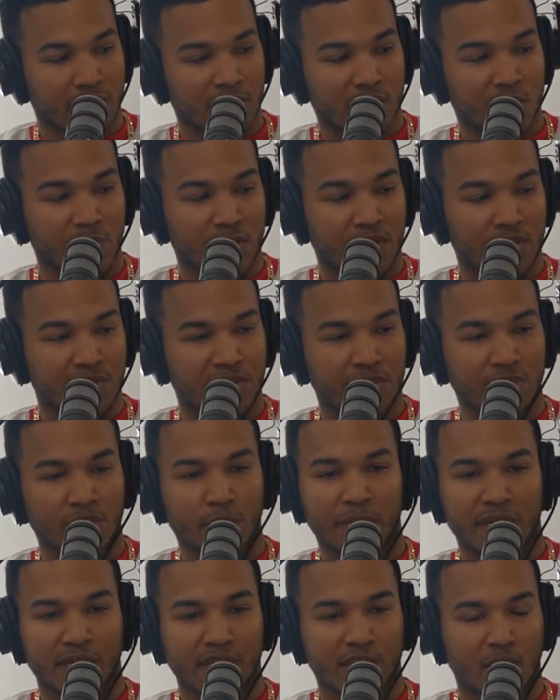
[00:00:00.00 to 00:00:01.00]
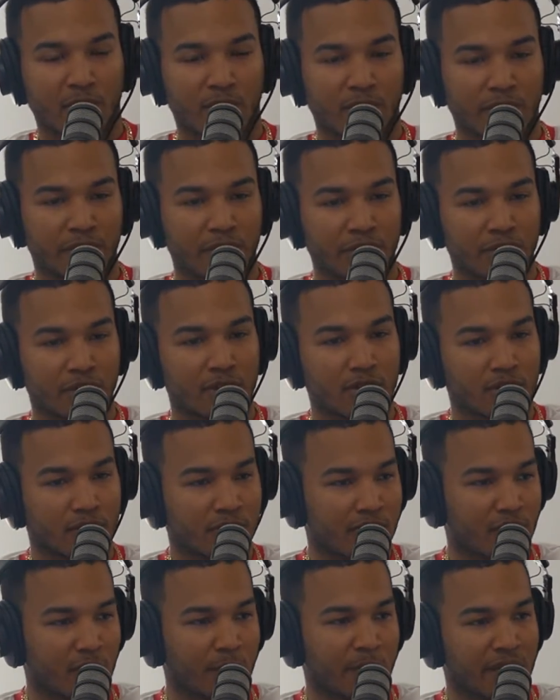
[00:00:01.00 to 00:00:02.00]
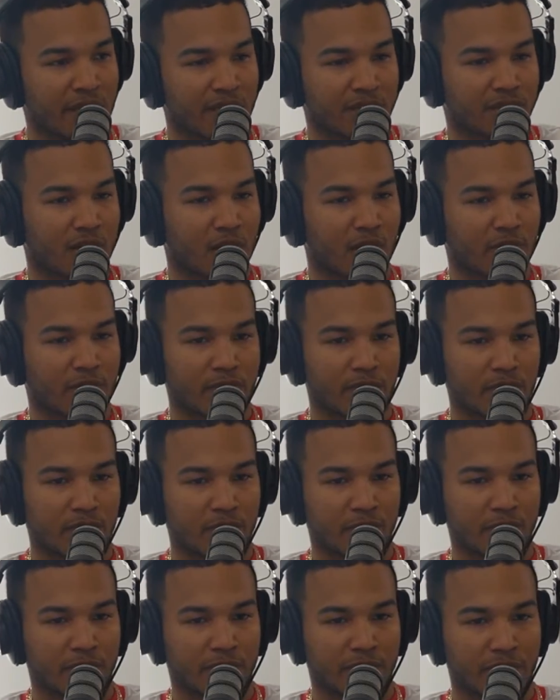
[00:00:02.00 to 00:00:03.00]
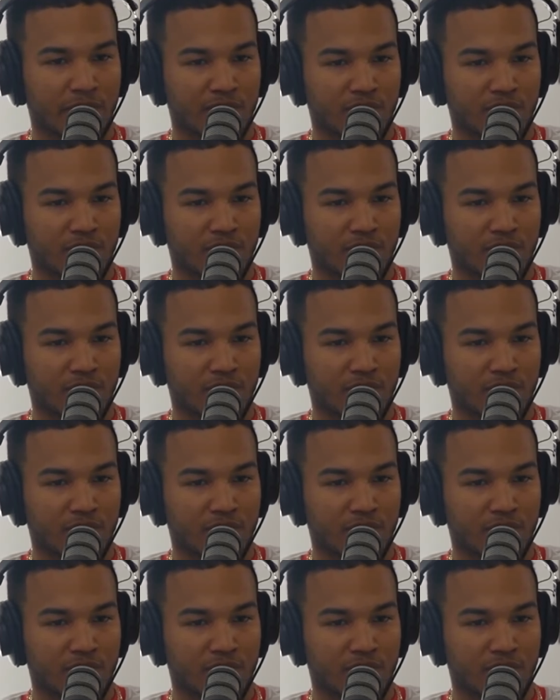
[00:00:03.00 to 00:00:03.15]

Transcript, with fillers: Conspiracies are based off of fear and they're based off of